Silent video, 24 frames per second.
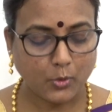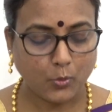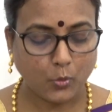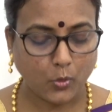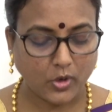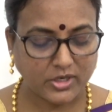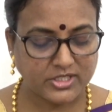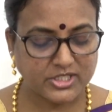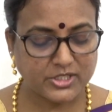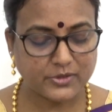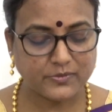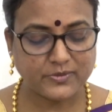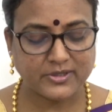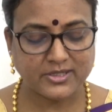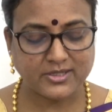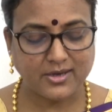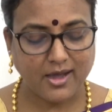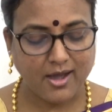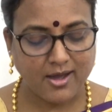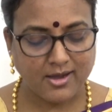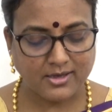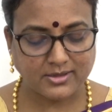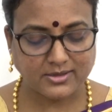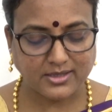Whatever
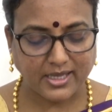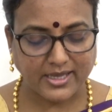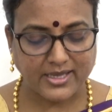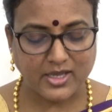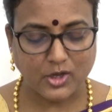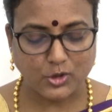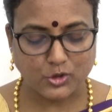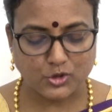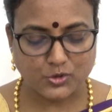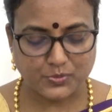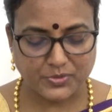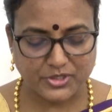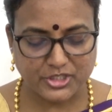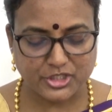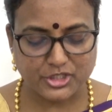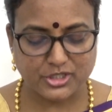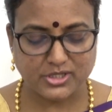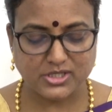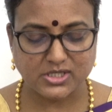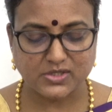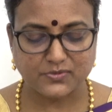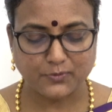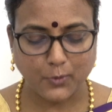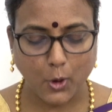are thy
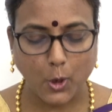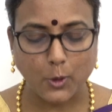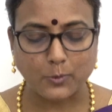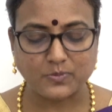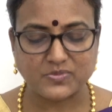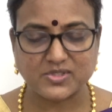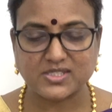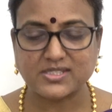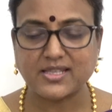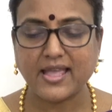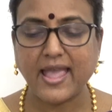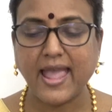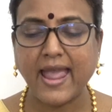auspicious forms,